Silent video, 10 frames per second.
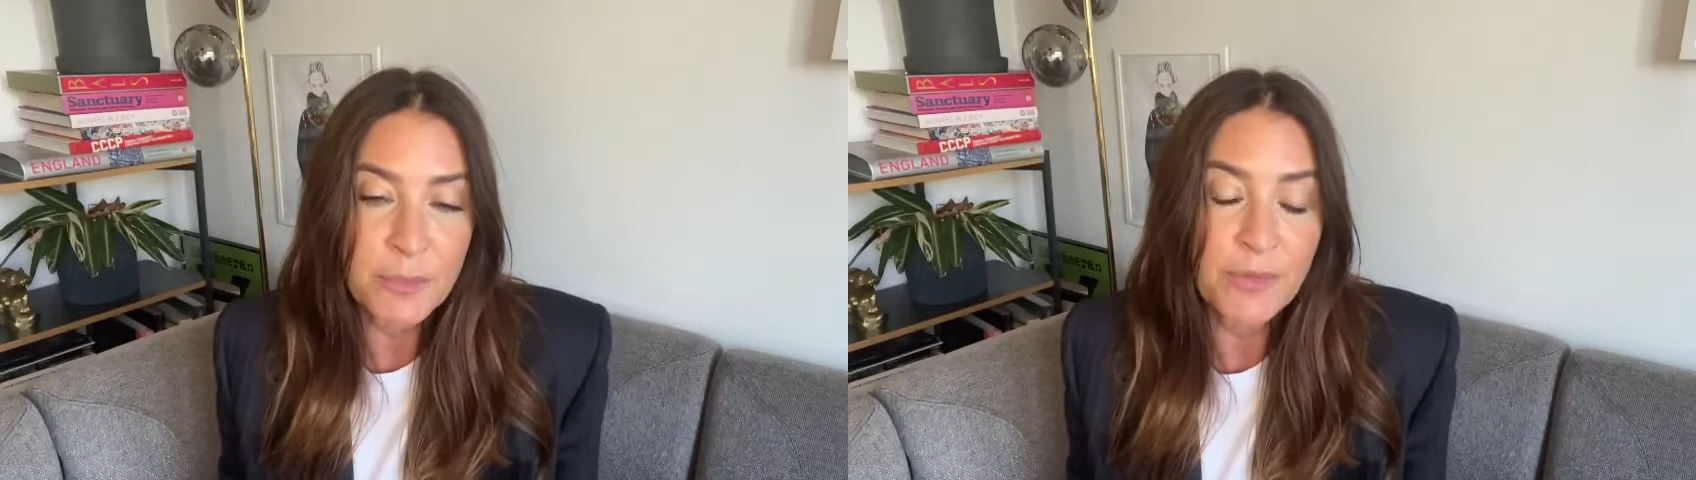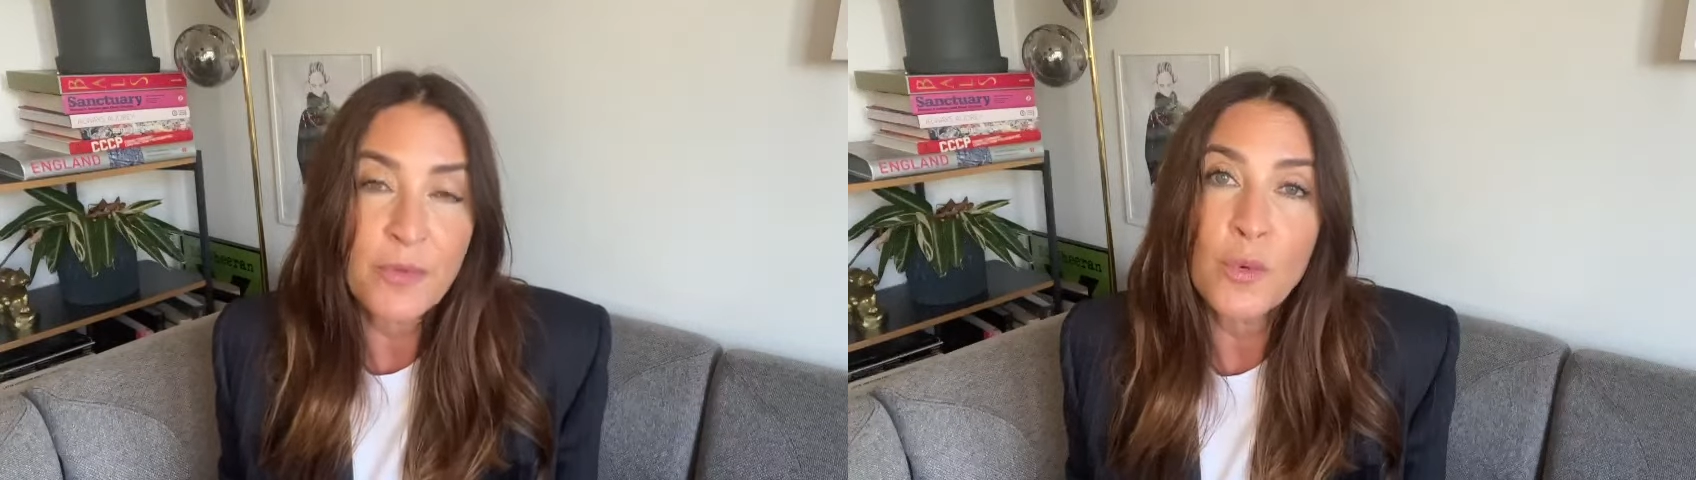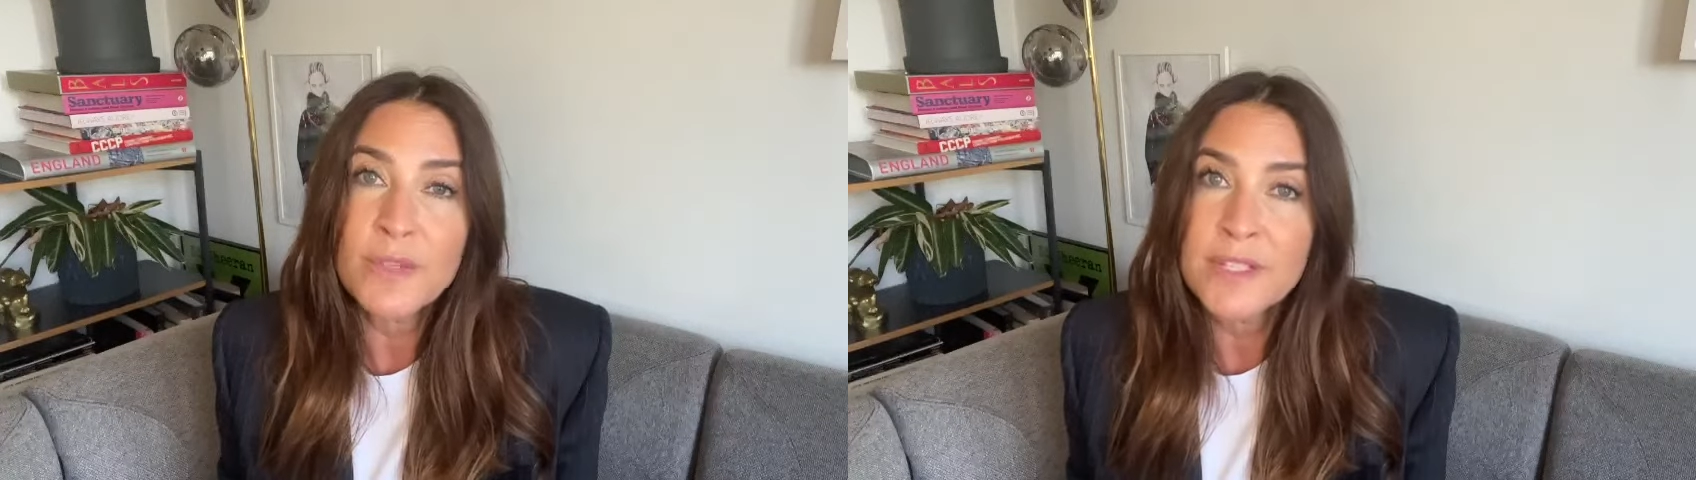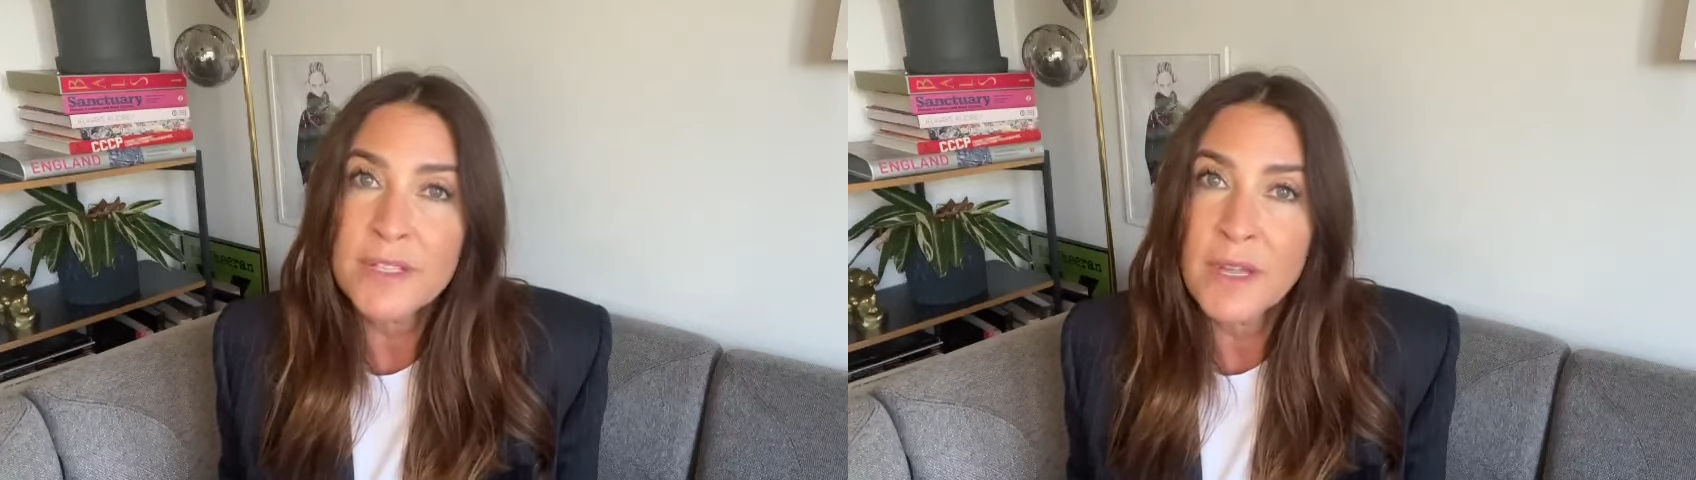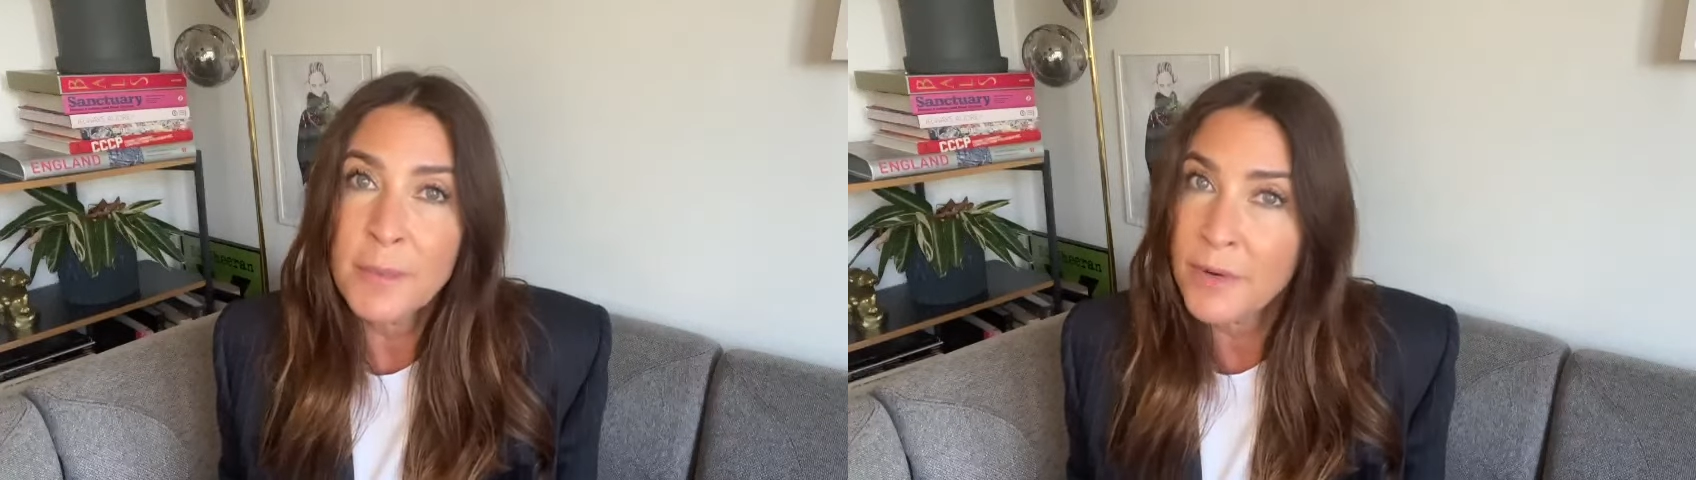before was
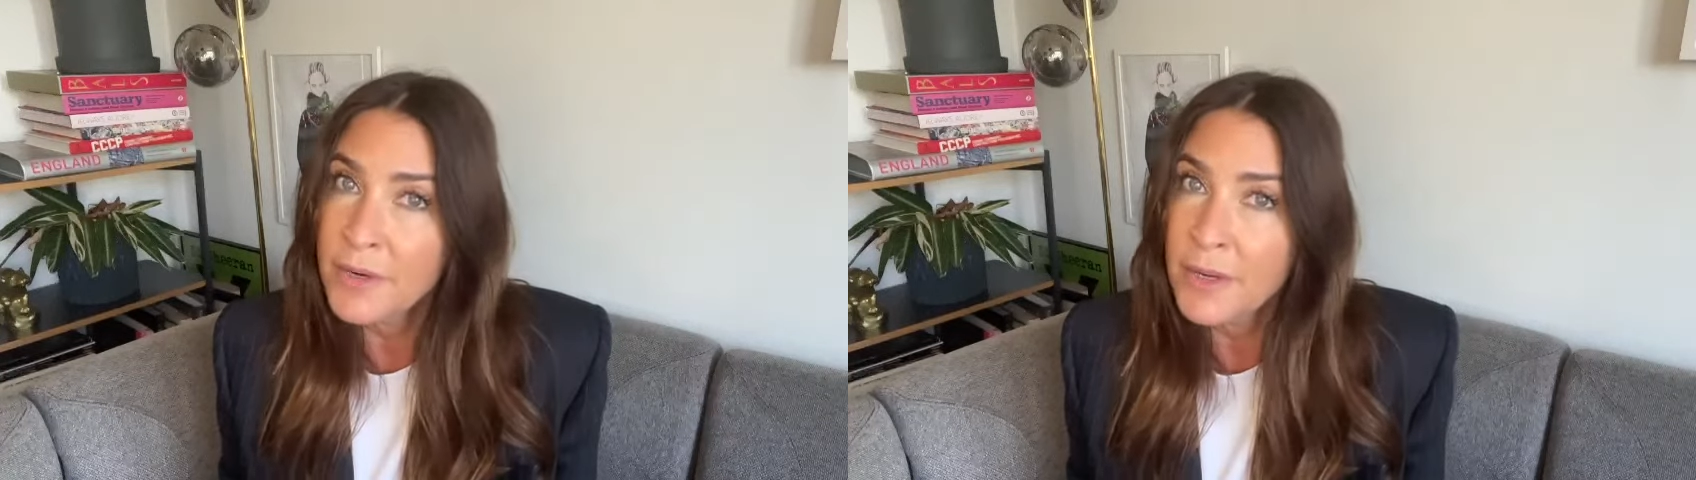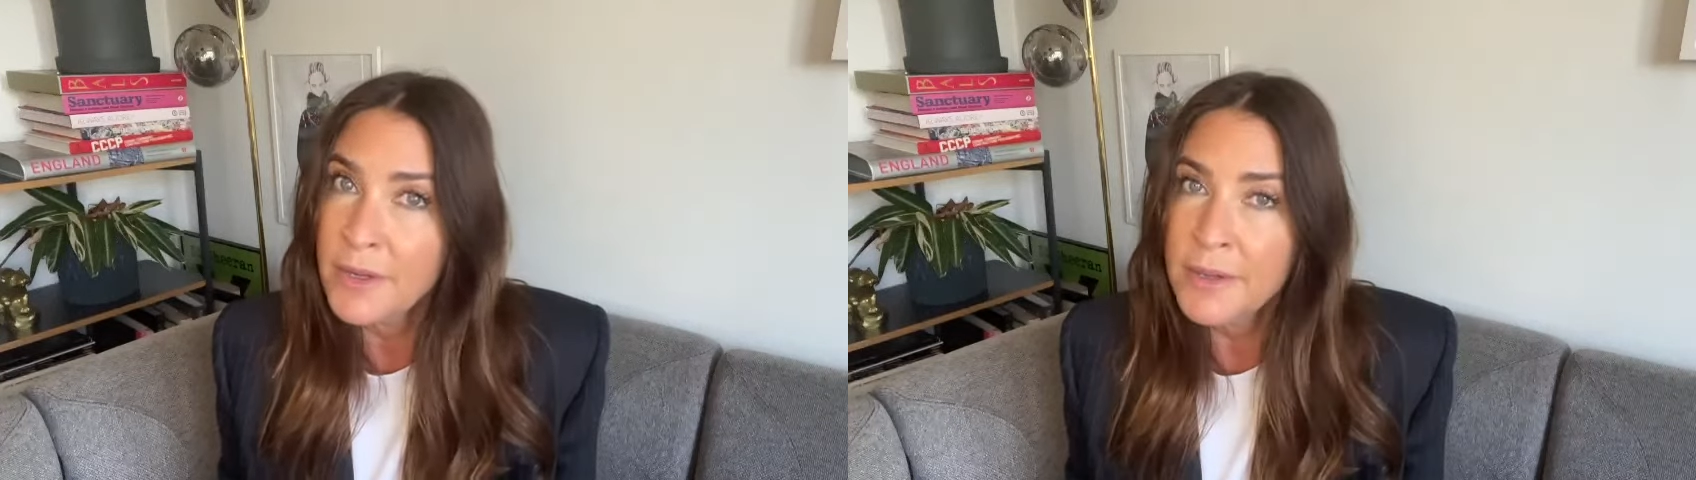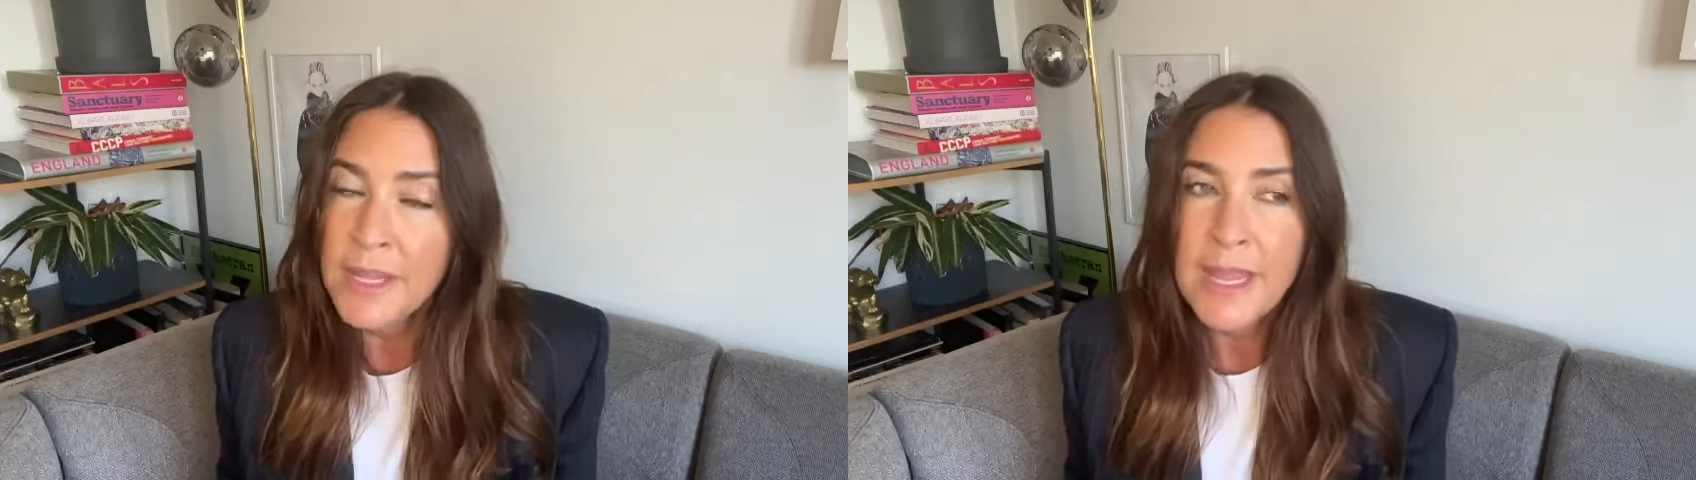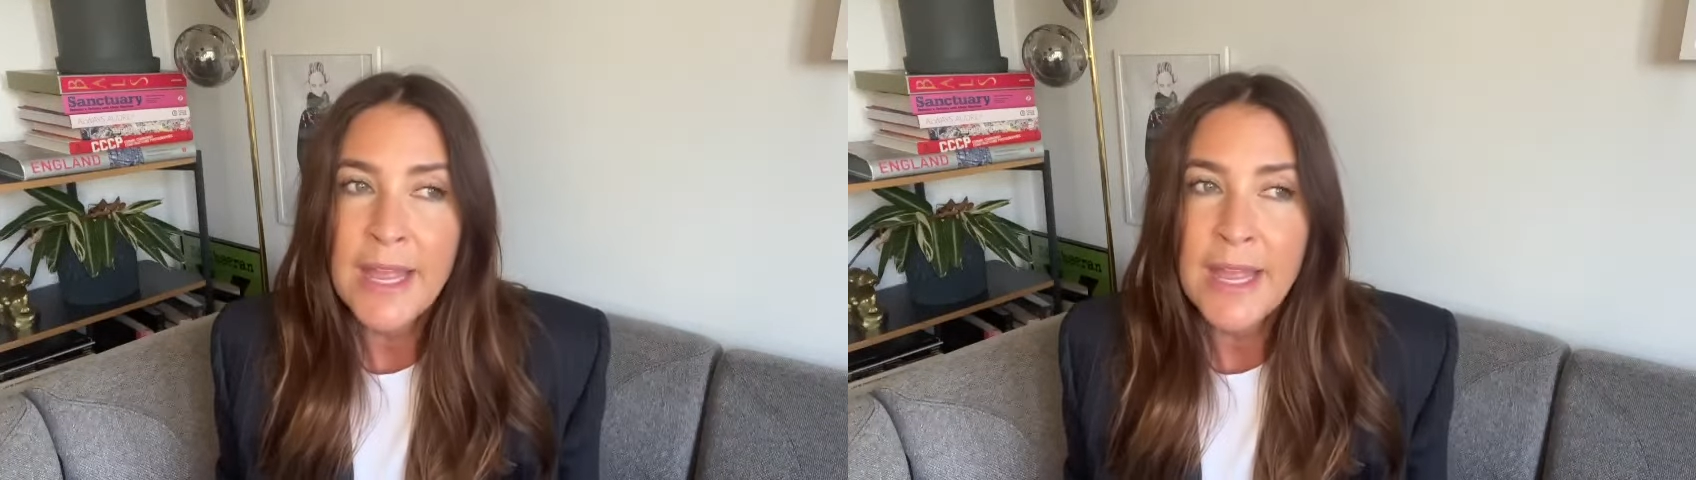in America,